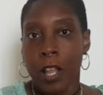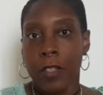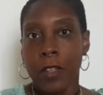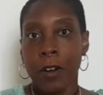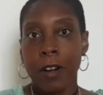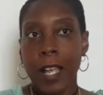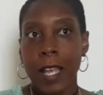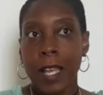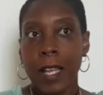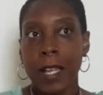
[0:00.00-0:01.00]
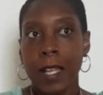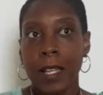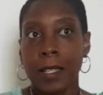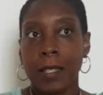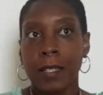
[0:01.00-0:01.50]
there
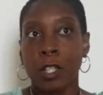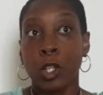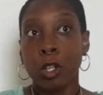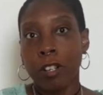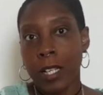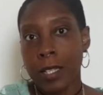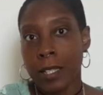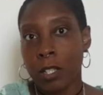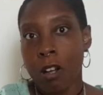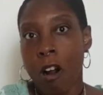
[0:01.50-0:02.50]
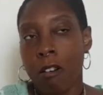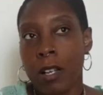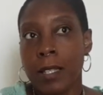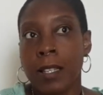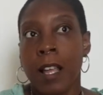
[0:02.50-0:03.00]
is Uranus in
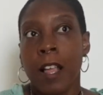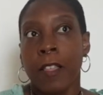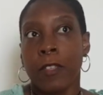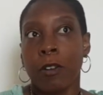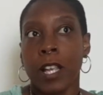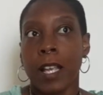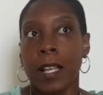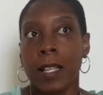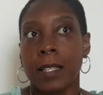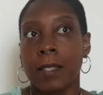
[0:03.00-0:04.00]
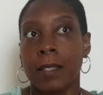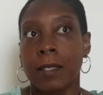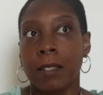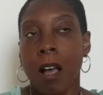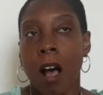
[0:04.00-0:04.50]
Taurus, there
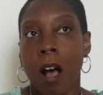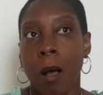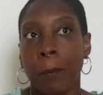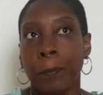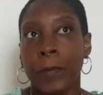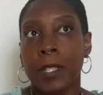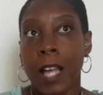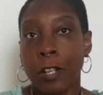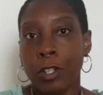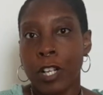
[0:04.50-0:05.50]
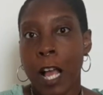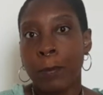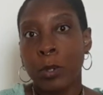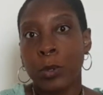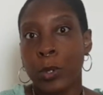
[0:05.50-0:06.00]
is um, Saturn
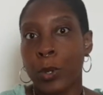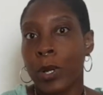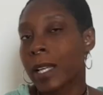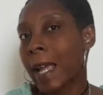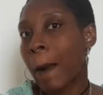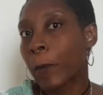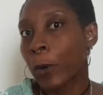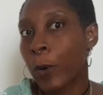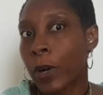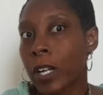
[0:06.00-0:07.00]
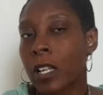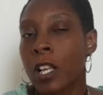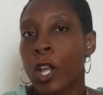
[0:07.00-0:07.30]
and Pluto in Capricorn.